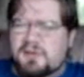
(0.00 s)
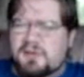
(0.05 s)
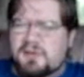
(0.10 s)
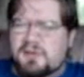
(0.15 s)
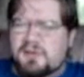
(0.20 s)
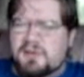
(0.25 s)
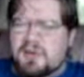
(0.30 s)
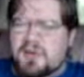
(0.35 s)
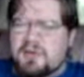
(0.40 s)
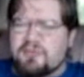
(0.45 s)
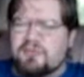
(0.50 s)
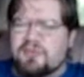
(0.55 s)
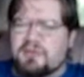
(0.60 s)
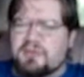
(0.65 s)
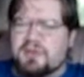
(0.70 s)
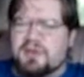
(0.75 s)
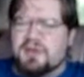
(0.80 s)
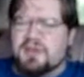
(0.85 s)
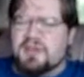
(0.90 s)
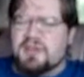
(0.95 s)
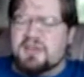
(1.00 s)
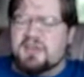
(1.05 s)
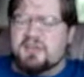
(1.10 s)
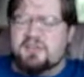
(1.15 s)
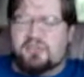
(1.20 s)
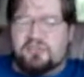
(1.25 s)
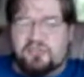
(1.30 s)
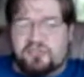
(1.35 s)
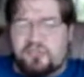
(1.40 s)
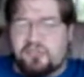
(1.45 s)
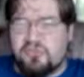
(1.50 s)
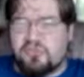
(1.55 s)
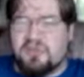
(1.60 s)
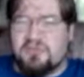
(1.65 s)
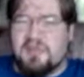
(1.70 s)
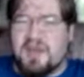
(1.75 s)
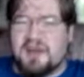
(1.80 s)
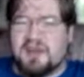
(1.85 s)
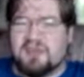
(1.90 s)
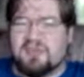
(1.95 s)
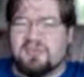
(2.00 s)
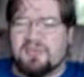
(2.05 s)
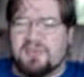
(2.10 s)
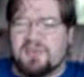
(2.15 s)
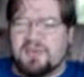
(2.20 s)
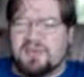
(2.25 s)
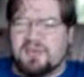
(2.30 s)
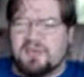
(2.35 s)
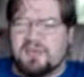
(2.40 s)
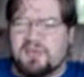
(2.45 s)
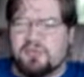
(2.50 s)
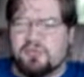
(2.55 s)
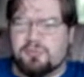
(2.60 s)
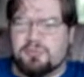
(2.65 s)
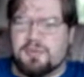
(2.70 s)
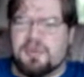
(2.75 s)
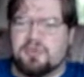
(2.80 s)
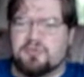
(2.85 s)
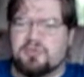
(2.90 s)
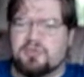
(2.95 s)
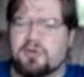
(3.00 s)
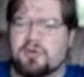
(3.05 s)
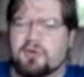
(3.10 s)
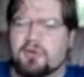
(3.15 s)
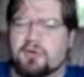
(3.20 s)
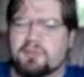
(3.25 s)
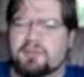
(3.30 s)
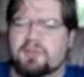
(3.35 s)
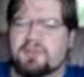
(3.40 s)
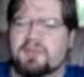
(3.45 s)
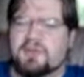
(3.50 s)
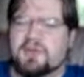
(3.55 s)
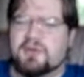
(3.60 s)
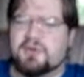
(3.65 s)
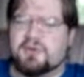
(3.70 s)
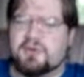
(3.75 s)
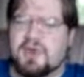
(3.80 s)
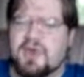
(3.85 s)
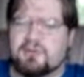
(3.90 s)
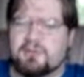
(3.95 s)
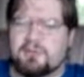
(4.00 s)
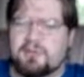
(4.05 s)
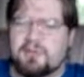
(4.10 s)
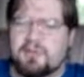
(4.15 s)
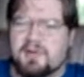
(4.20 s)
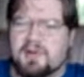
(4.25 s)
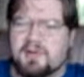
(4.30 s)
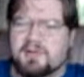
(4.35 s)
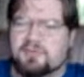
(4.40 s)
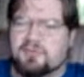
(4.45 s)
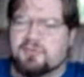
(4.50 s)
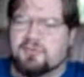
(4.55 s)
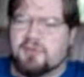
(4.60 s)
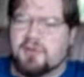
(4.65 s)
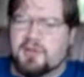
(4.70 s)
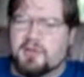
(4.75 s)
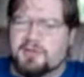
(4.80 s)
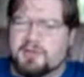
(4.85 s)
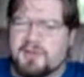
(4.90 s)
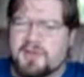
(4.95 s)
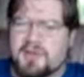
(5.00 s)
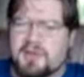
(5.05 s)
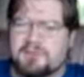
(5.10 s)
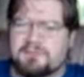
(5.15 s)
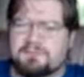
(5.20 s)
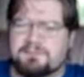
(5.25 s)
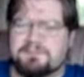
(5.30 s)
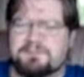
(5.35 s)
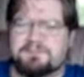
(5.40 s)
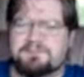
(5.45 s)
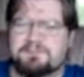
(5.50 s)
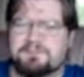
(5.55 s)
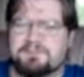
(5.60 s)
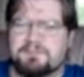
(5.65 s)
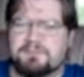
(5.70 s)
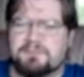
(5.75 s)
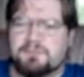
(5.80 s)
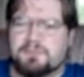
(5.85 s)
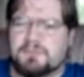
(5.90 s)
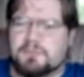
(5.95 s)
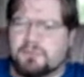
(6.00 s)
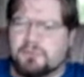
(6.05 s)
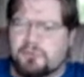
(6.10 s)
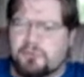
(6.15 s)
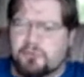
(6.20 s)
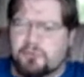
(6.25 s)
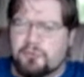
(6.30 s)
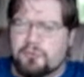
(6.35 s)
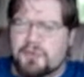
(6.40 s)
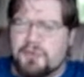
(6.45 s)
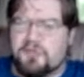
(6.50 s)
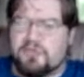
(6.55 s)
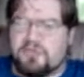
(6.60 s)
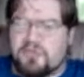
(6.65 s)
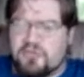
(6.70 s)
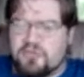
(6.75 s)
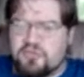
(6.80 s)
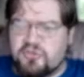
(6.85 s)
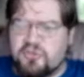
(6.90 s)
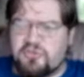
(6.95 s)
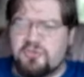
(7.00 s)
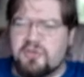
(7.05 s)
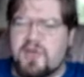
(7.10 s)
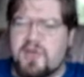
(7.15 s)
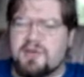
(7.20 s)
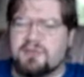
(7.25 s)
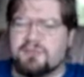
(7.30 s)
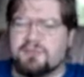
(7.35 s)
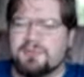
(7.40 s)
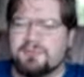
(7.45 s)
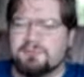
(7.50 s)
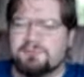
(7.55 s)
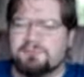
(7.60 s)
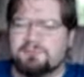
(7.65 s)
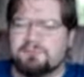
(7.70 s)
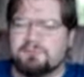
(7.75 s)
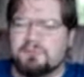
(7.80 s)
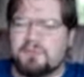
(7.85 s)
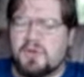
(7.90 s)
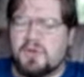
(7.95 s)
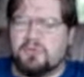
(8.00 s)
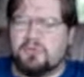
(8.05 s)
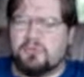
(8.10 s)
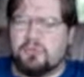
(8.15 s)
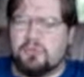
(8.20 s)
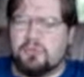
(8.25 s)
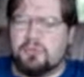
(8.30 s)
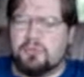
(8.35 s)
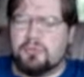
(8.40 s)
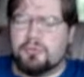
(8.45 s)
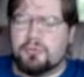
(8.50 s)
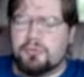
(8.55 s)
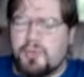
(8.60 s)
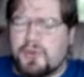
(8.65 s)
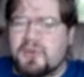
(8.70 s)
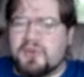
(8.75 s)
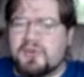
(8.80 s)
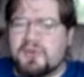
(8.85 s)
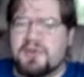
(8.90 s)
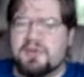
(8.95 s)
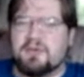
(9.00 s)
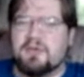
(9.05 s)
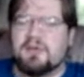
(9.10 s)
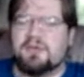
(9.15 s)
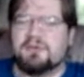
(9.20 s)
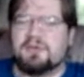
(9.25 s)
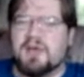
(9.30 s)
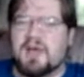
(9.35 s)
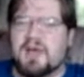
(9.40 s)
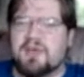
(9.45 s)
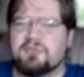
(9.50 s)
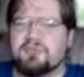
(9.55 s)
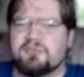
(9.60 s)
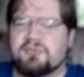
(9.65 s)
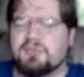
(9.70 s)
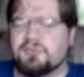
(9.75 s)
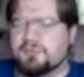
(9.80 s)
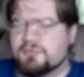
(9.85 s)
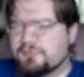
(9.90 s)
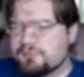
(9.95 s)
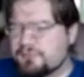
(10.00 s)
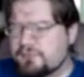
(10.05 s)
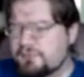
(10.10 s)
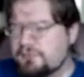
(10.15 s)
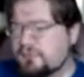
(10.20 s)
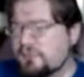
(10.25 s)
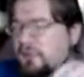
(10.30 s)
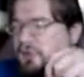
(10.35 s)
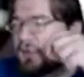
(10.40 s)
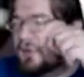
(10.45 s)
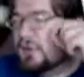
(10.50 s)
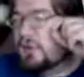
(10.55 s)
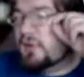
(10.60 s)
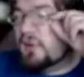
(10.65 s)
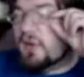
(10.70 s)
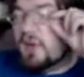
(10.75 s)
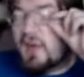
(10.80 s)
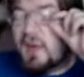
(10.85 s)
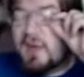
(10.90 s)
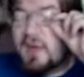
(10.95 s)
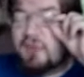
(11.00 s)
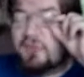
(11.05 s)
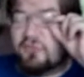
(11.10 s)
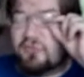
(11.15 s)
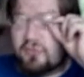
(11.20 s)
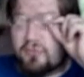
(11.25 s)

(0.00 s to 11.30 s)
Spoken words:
everybody systematically is being told that they don't have a right to healthcare, to extension of life, to quality of life. And